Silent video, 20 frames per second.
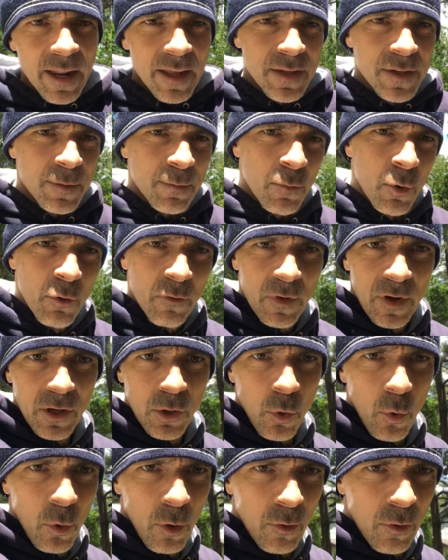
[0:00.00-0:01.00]
is
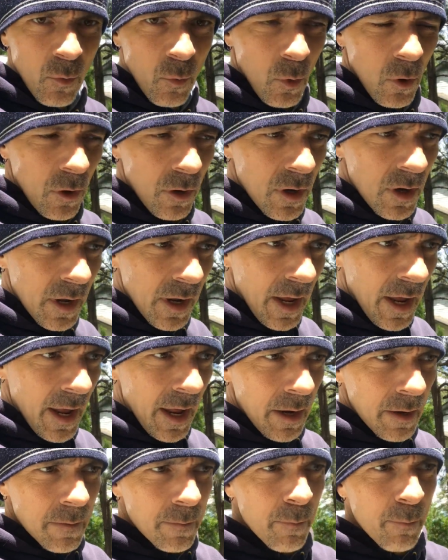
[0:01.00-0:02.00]
moving northward
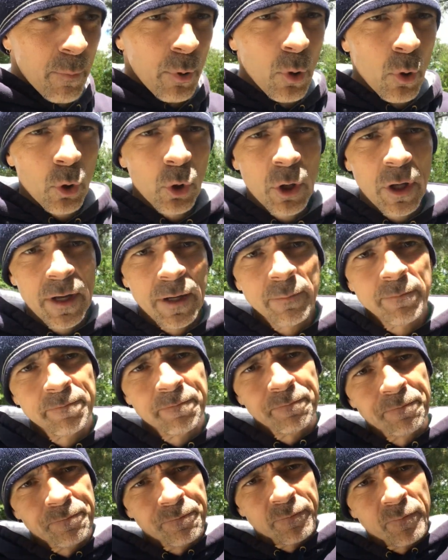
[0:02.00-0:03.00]
and pulling
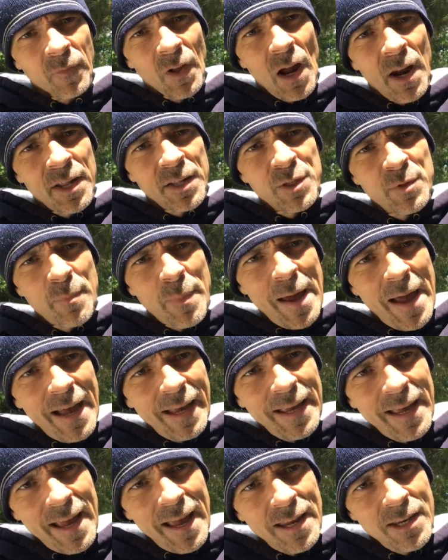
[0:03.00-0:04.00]
on its
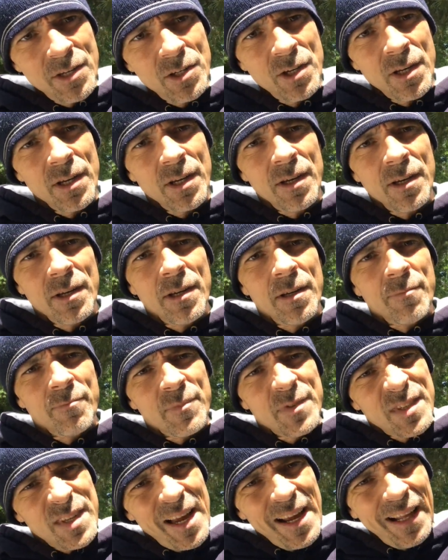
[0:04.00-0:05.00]
back end,
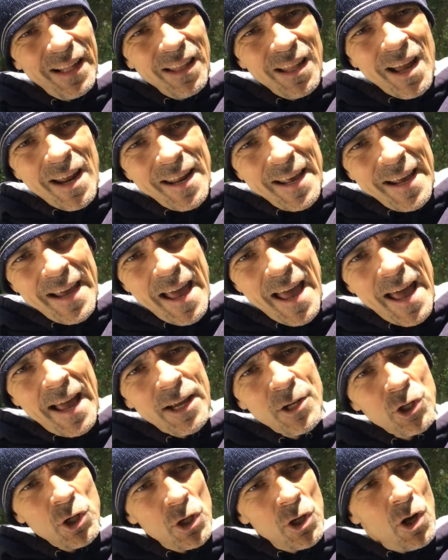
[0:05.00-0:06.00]
cyclonic
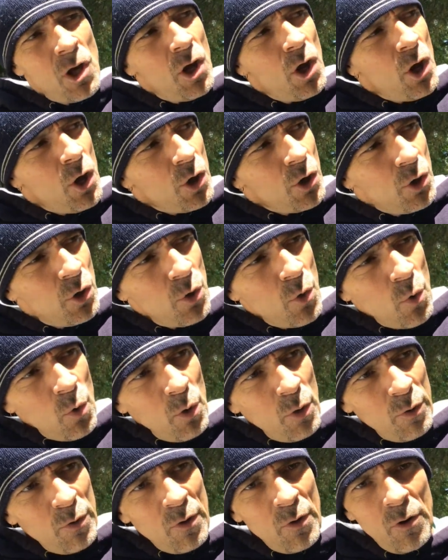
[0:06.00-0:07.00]
action,
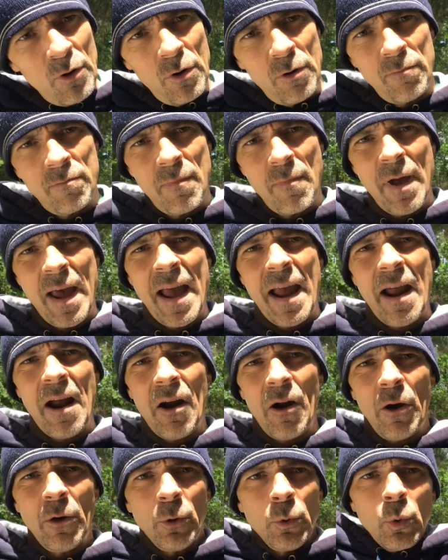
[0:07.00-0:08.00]
northern
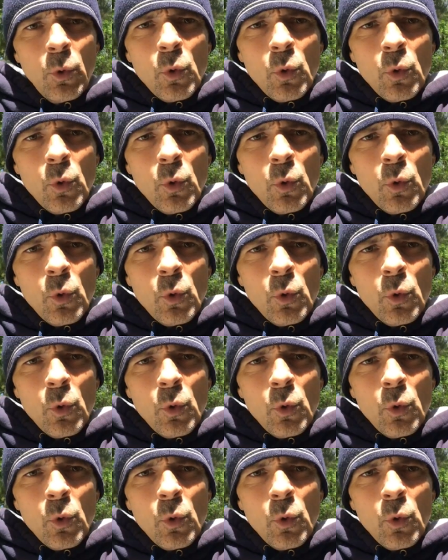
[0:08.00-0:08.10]
air,